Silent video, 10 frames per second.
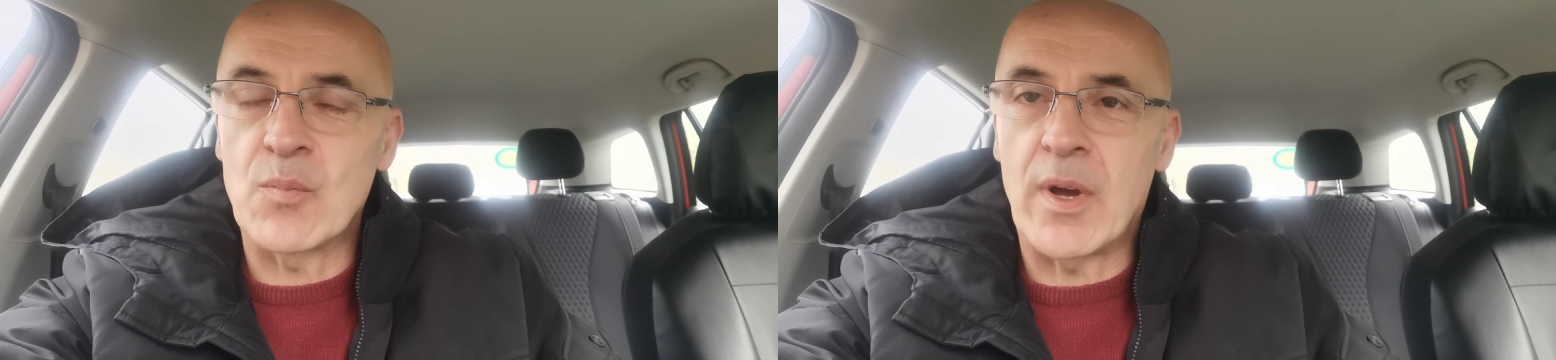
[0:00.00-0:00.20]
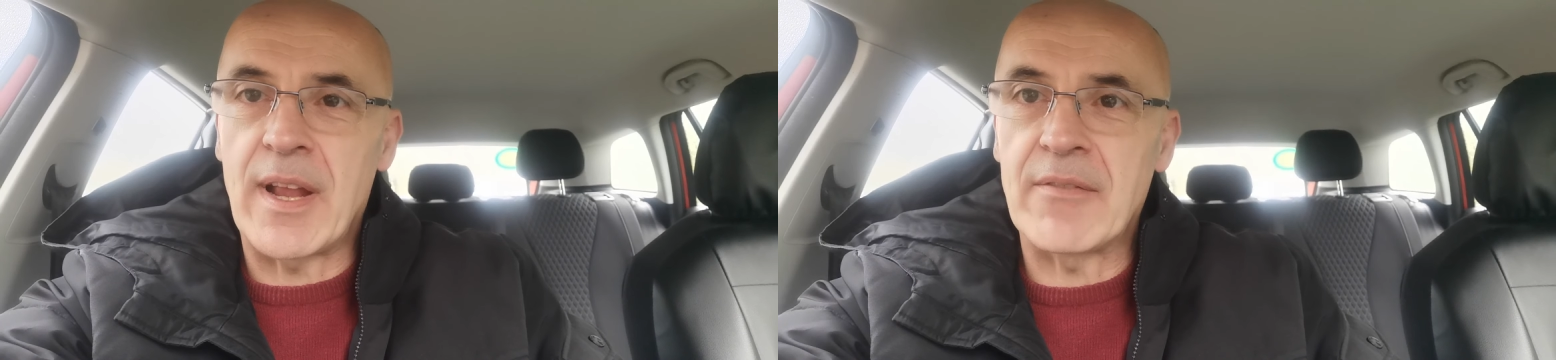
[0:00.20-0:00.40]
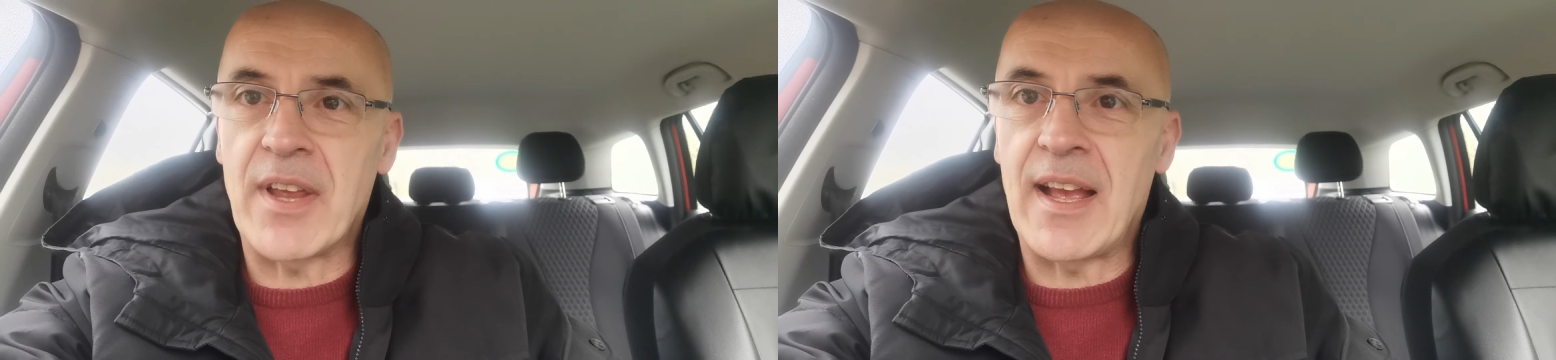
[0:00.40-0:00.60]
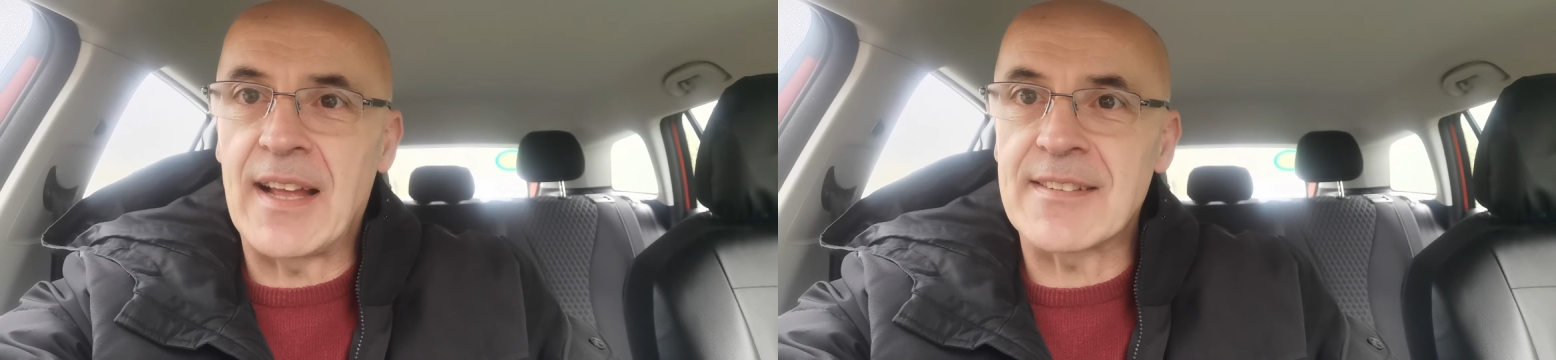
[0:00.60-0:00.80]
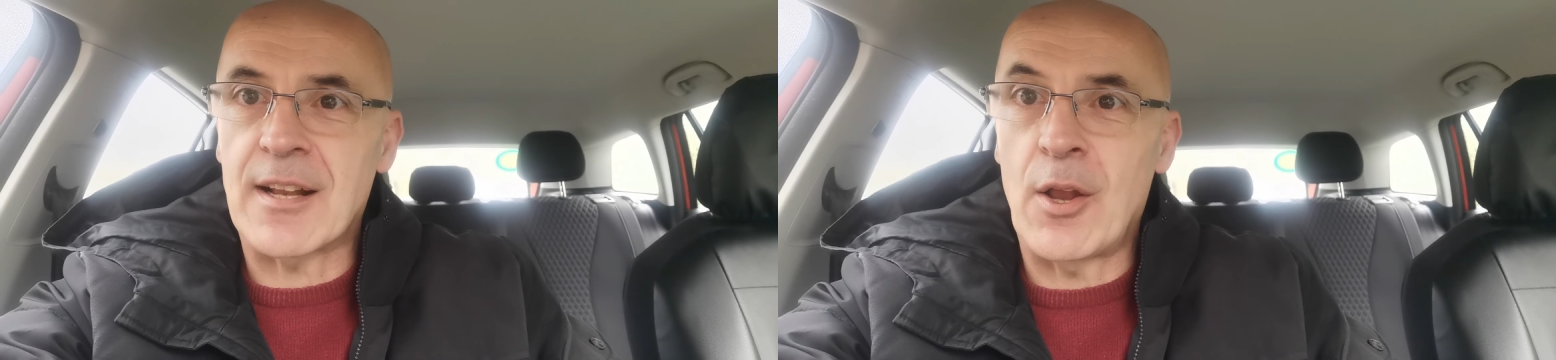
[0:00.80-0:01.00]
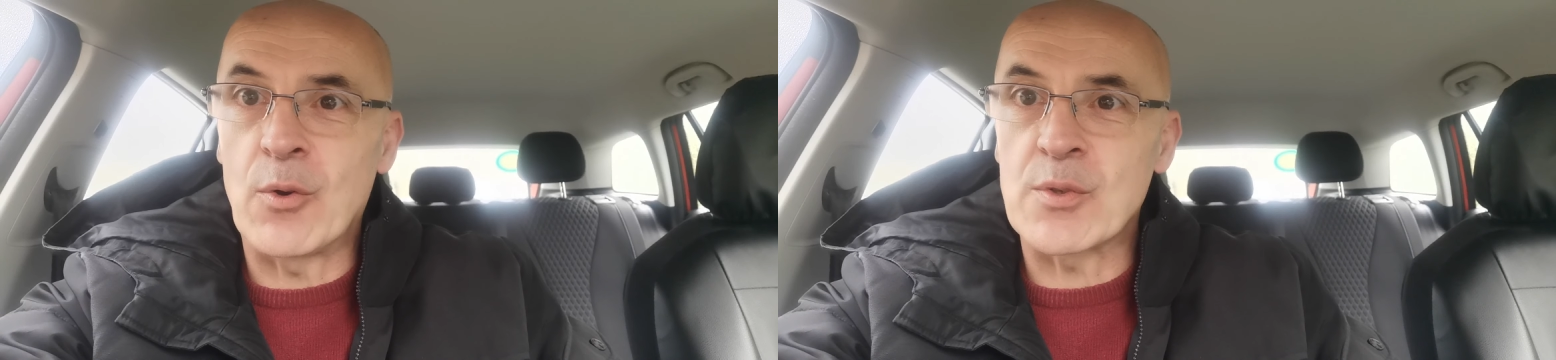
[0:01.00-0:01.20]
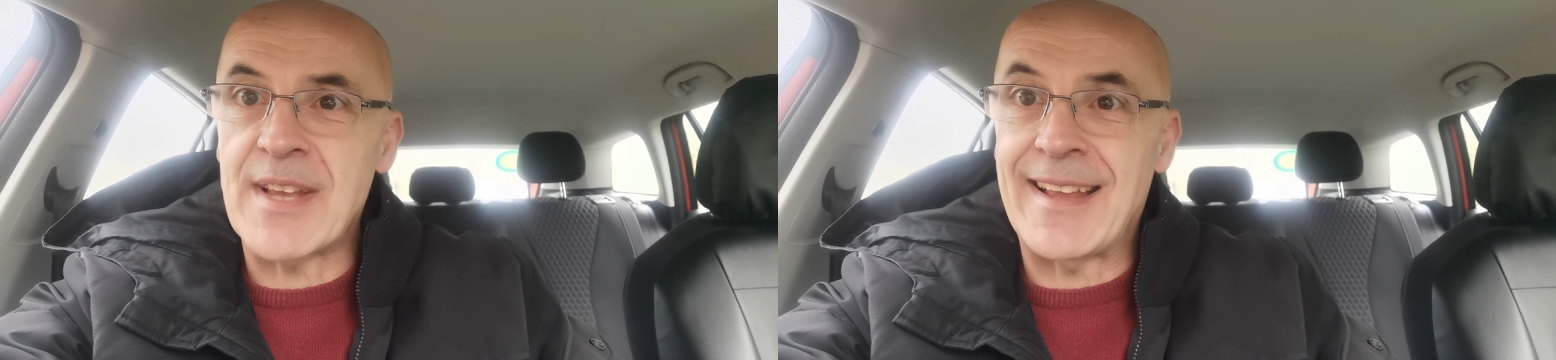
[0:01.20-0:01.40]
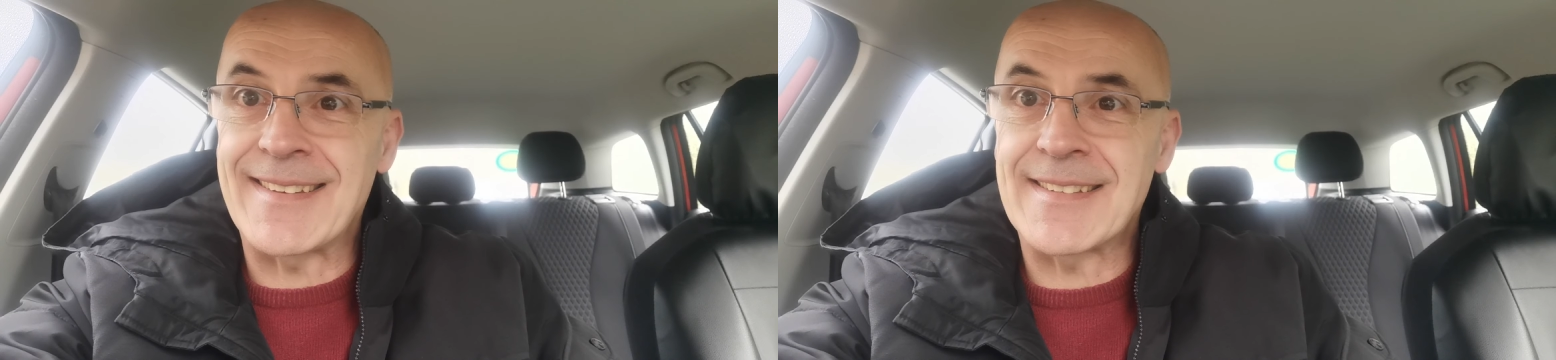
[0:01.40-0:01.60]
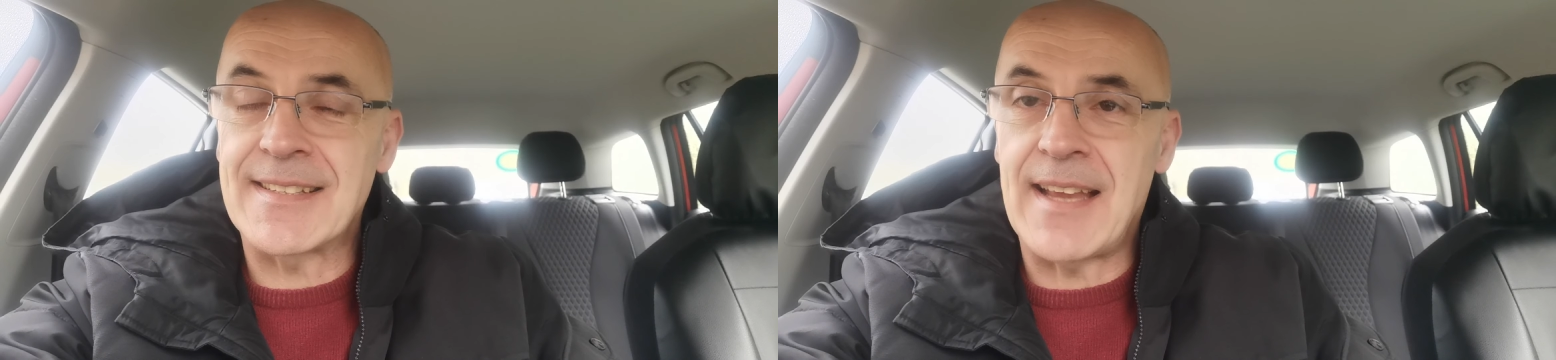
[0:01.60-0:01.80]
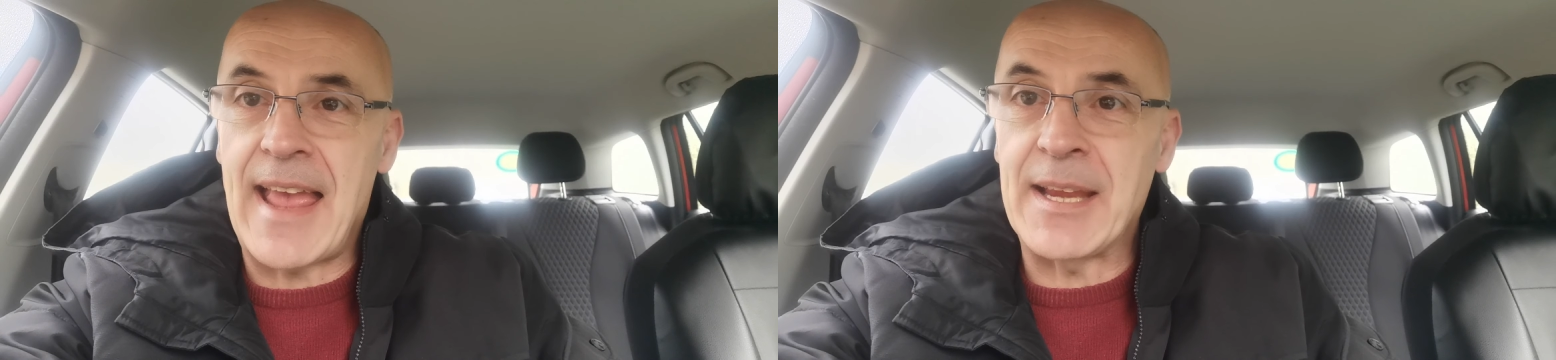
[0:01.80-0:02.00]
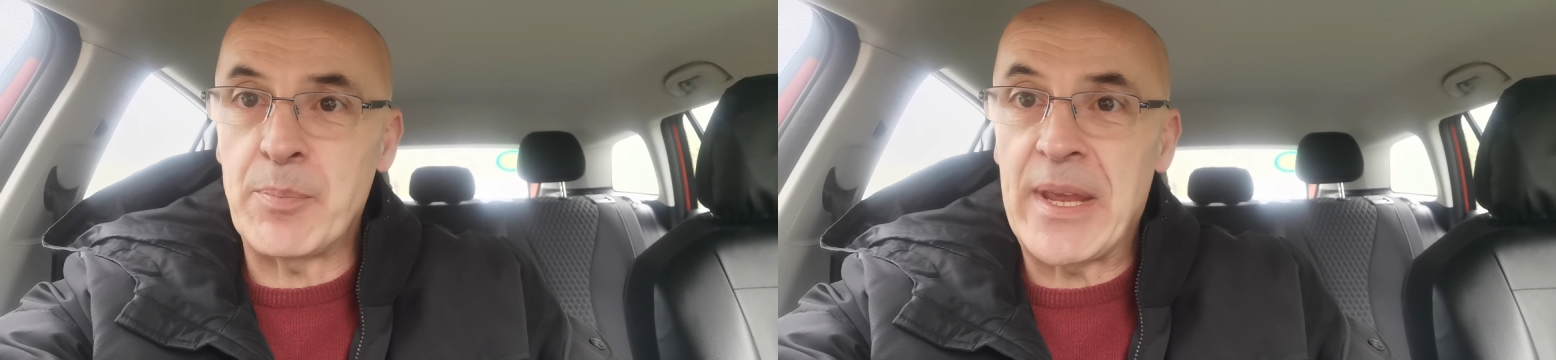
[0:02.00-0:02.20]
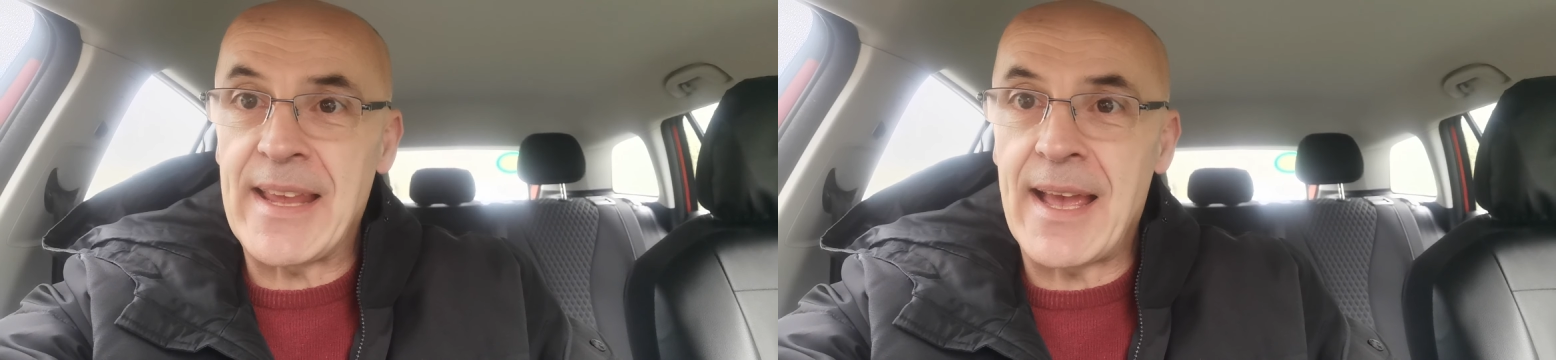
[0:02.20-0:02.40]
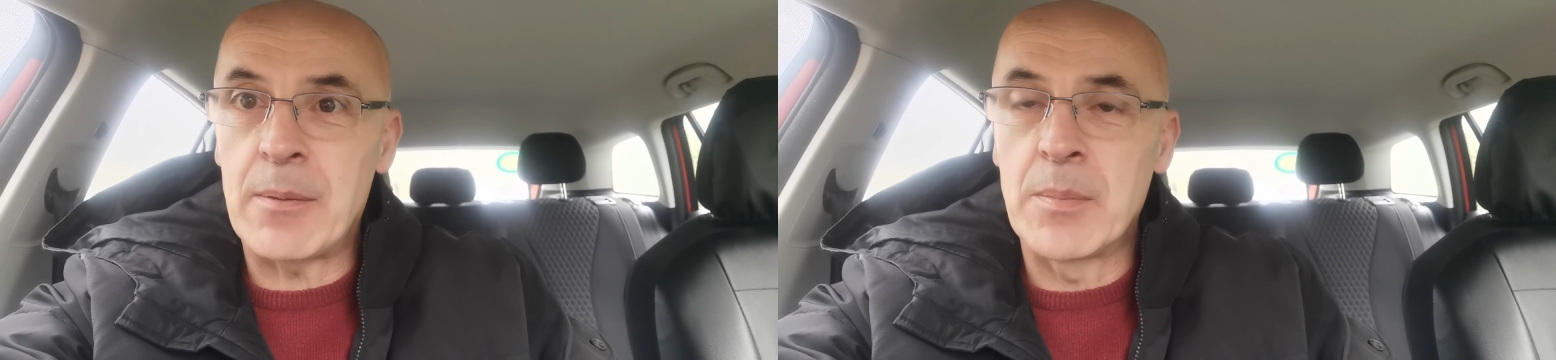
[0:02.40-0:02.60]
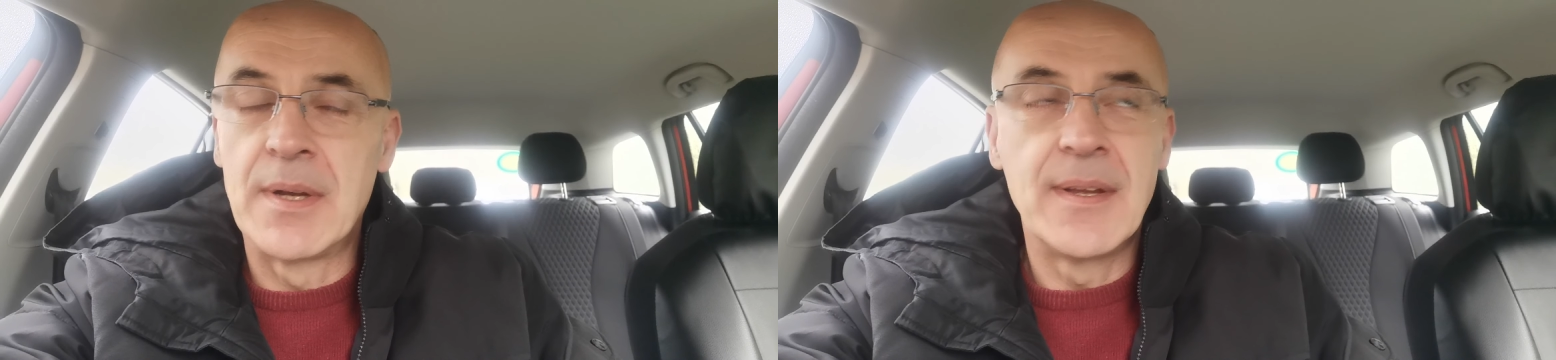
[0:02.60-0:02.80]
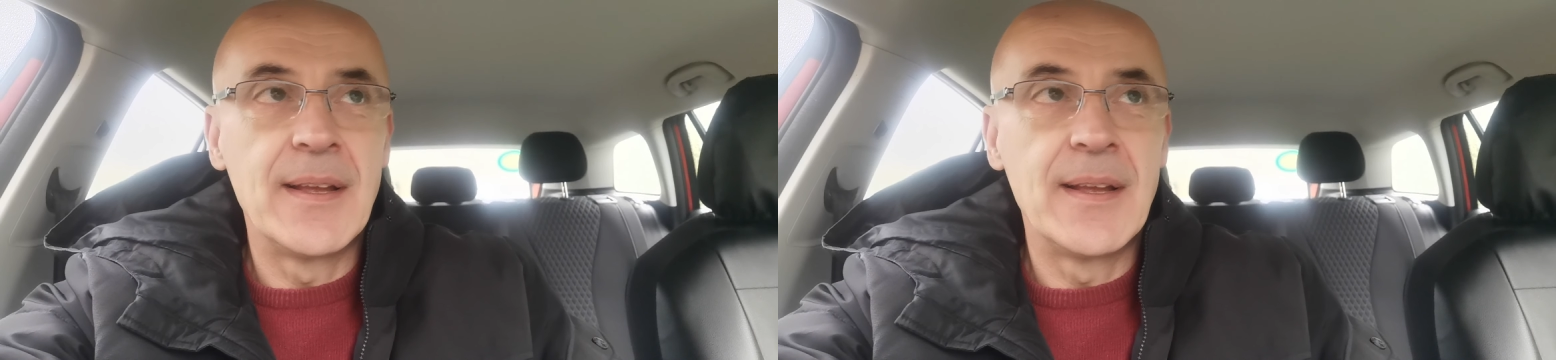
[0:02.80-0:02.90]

what have you had to close at 8 p.m.